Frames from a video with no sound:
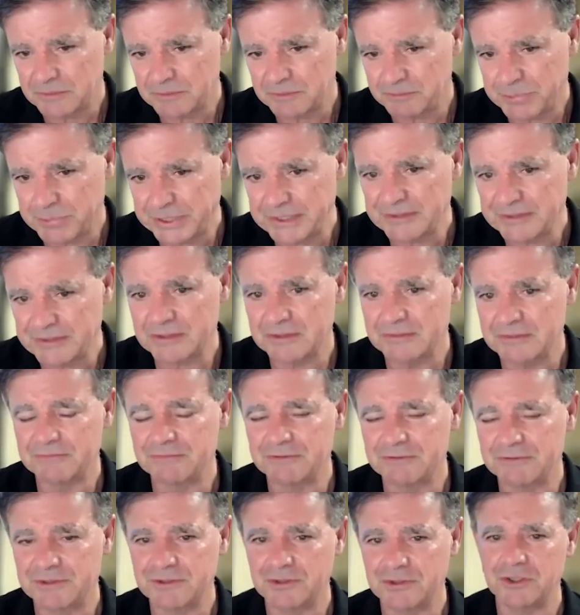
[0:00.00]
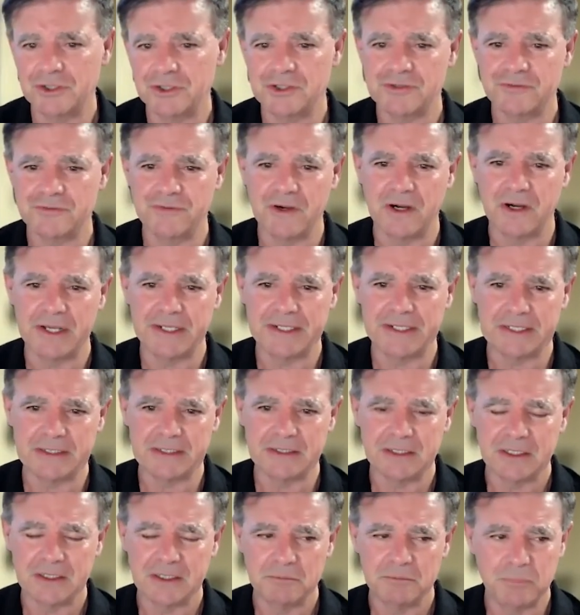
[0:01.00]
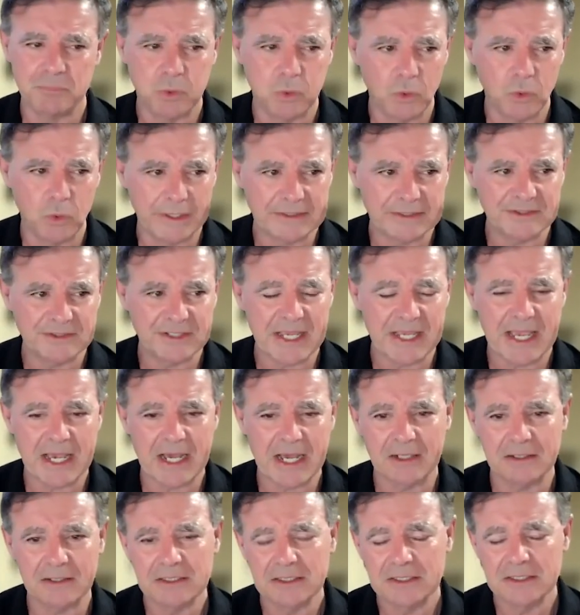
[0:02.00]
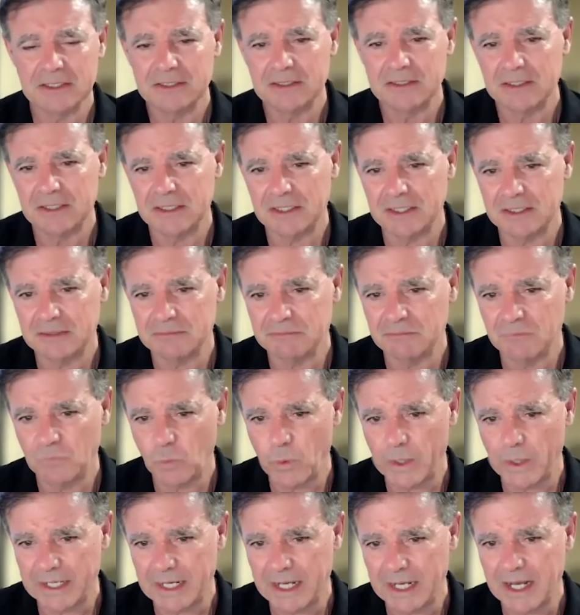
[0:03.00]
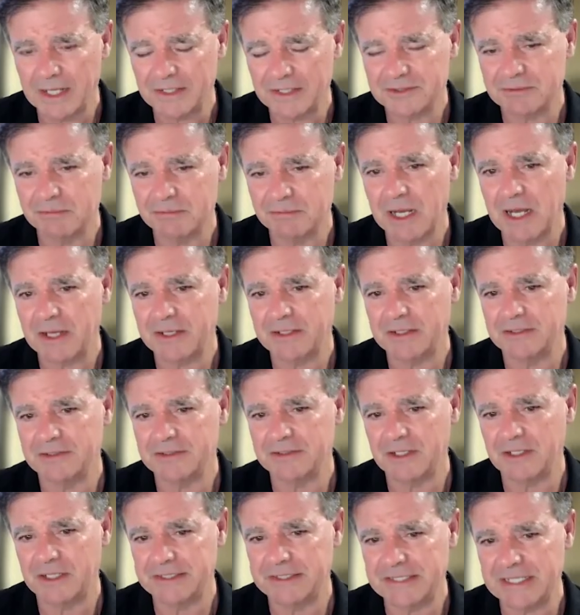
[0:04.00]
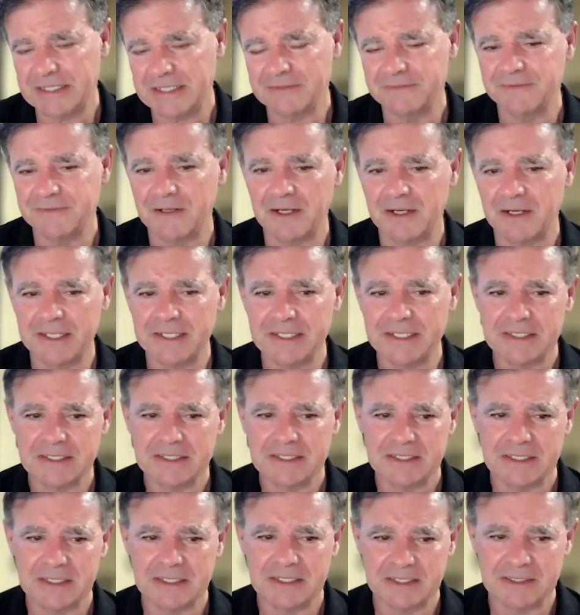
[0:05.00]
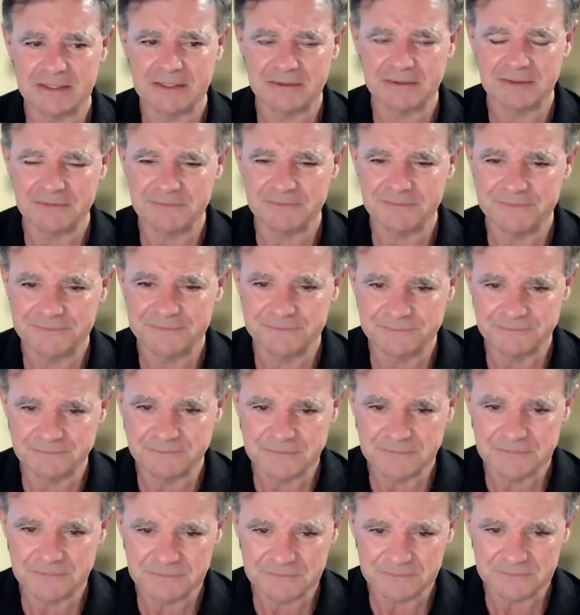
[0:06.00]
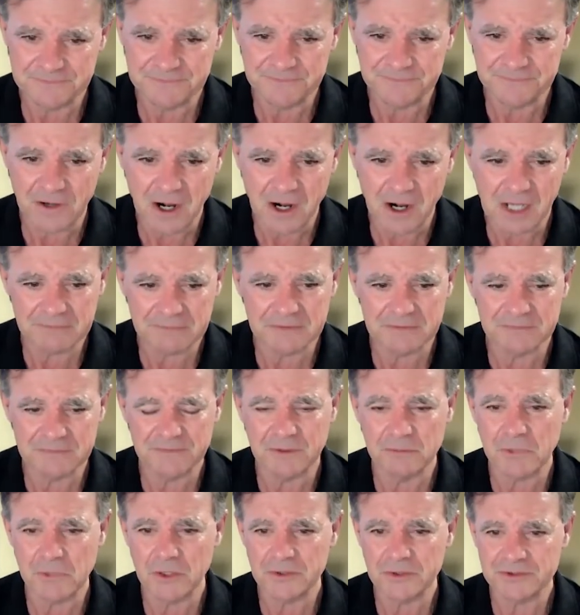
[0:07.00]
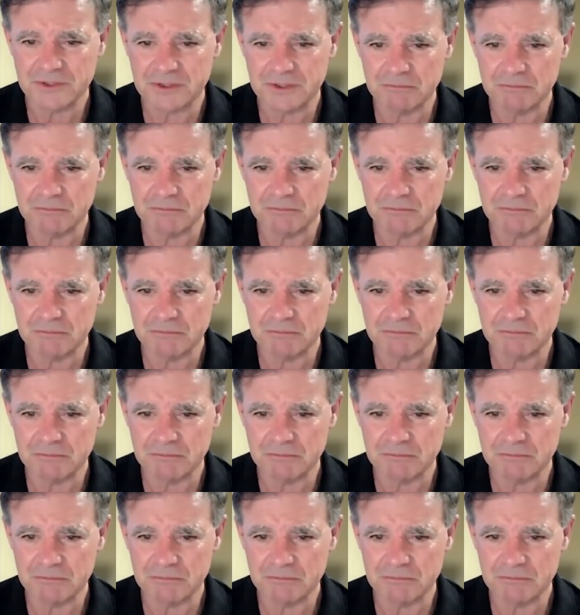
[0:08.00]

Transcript: piece of research finding points out, when asked, marketers identify 5 of the most